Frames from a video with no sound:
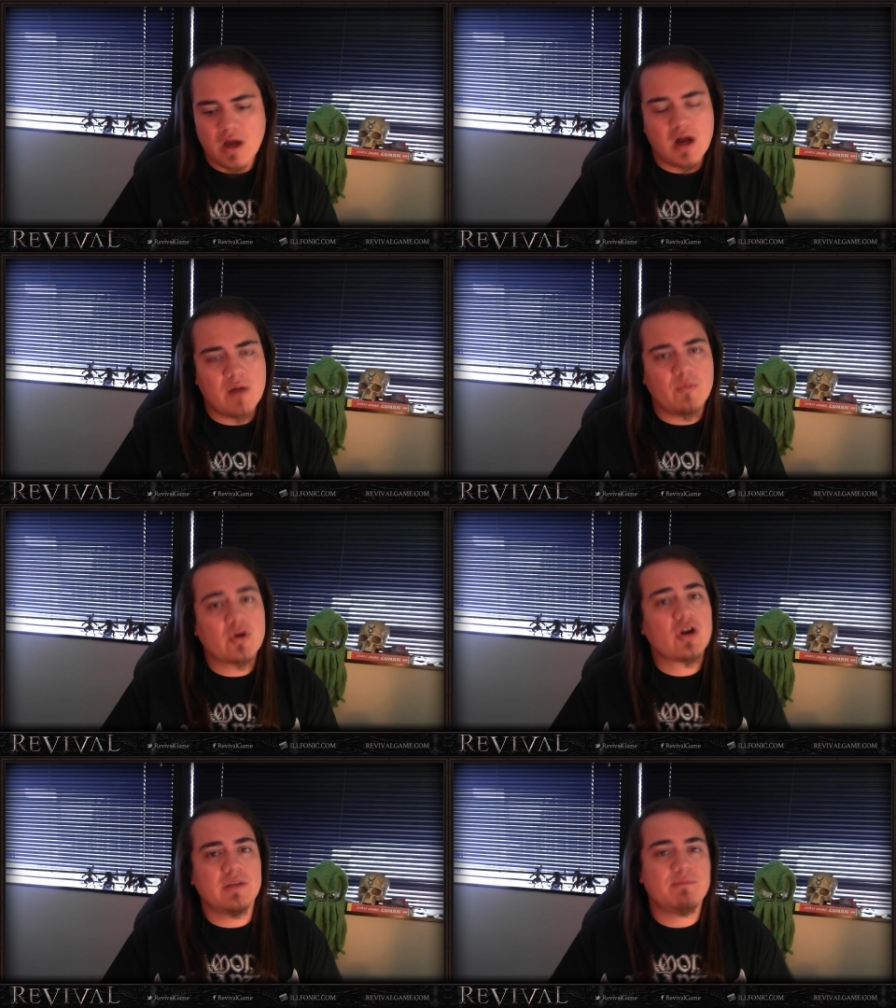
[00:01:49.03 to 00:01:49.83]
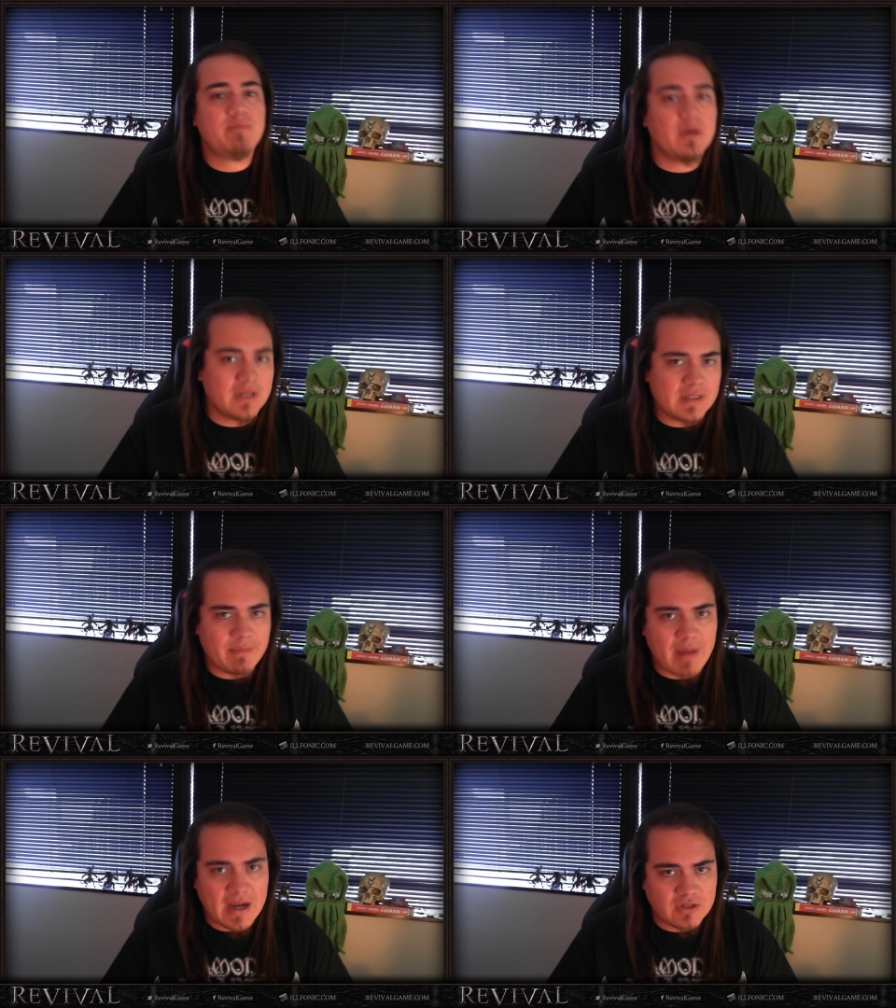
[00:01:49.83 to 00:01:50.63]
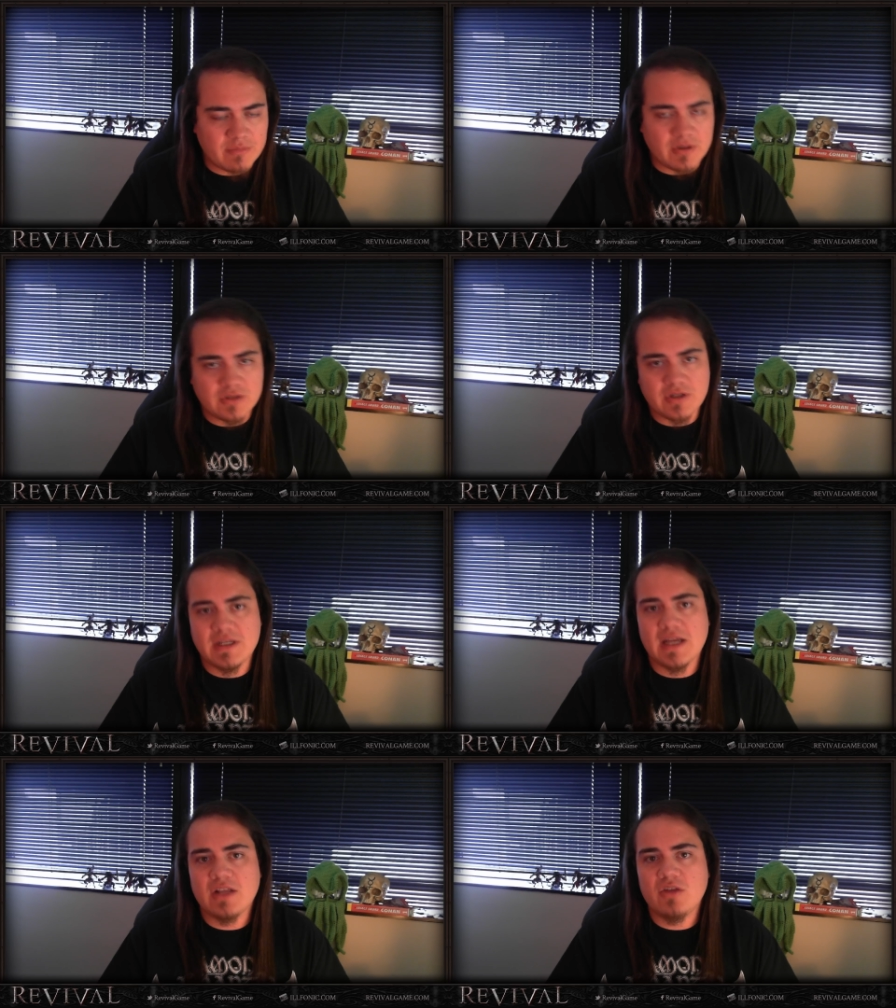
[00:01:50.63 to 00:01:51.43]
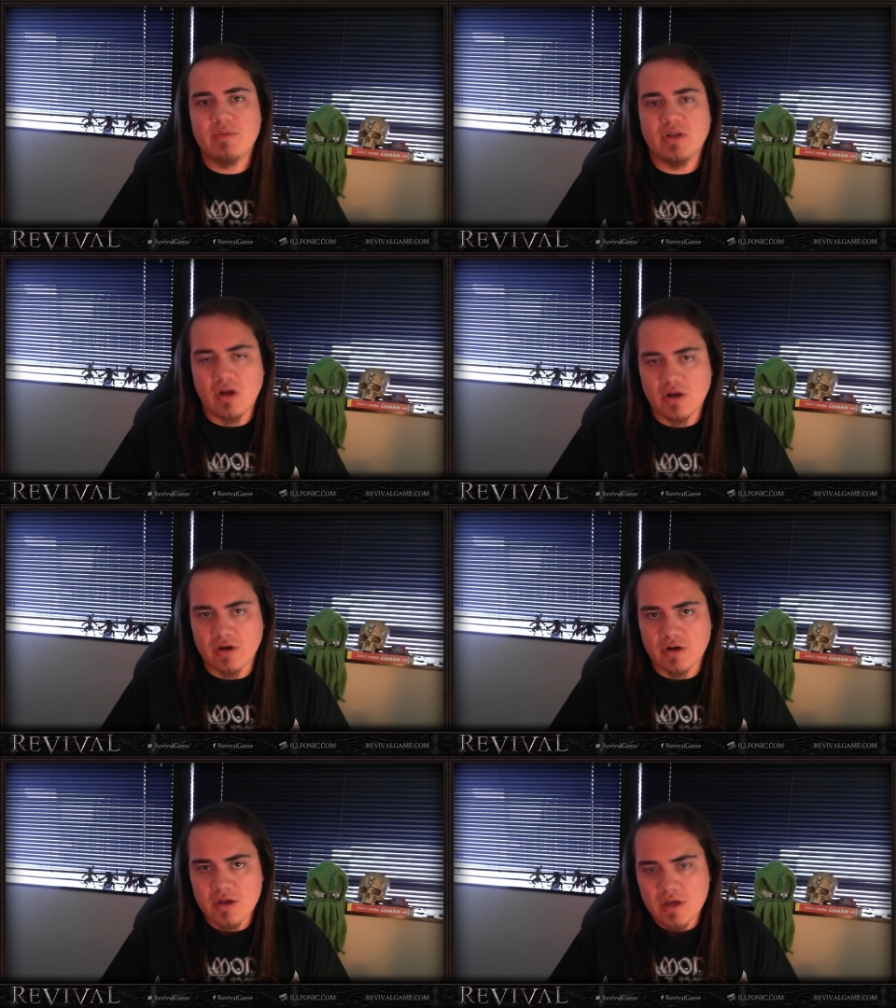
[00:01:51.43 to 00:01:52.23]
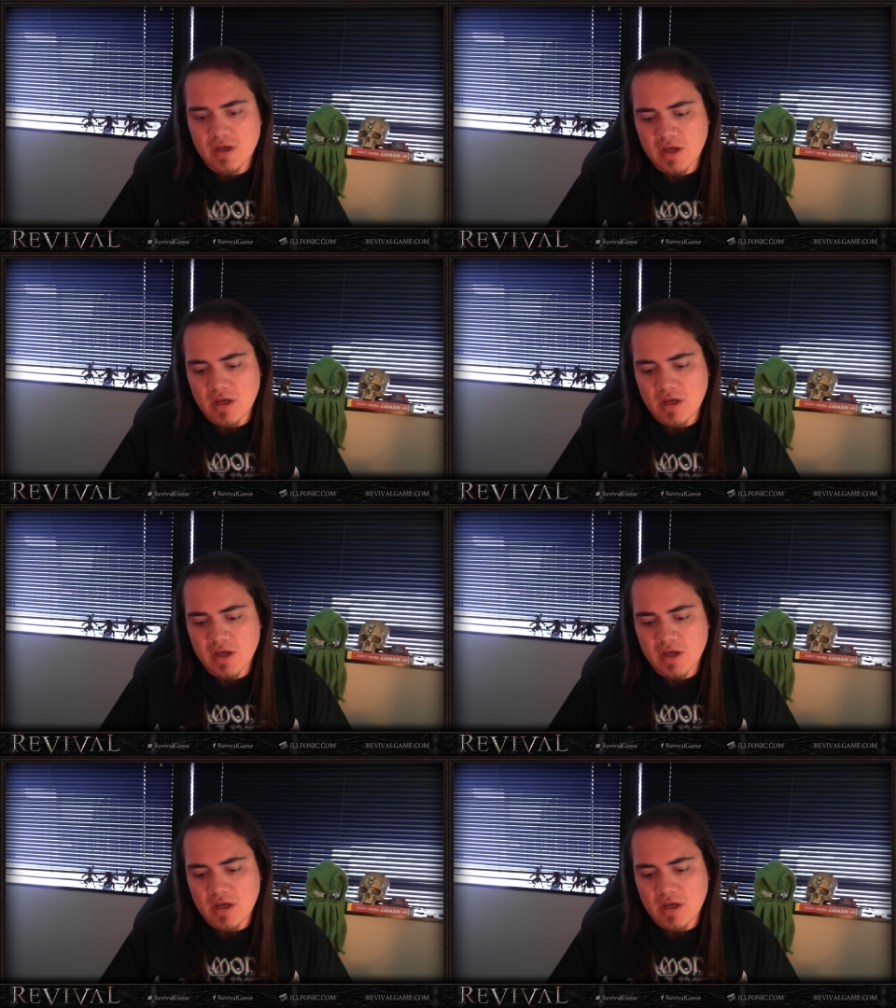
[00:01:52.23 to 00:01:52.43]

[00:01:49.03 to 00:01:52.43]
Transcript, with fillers: Um, we're currently building the patcher, but it's going to take a little bit longer